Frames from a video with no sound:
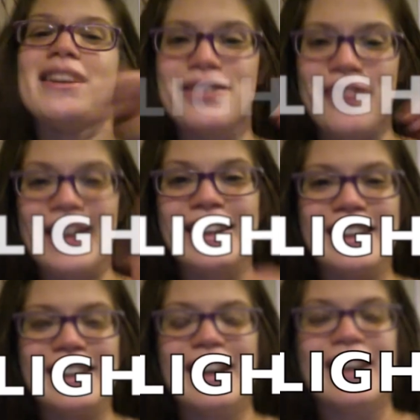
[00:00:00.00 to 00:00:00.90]

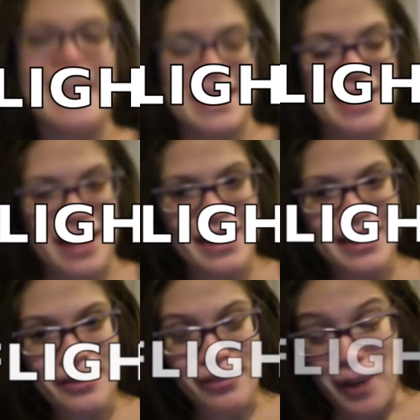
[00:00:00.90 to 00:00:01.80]
finally, yes, I
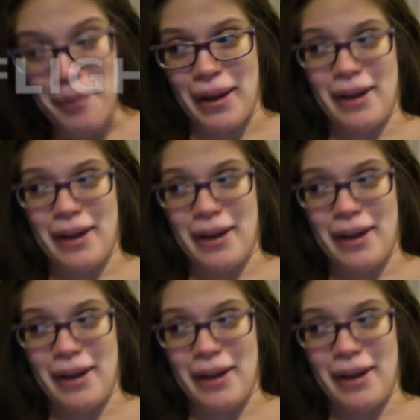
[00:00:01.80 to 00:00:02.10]
think the flight back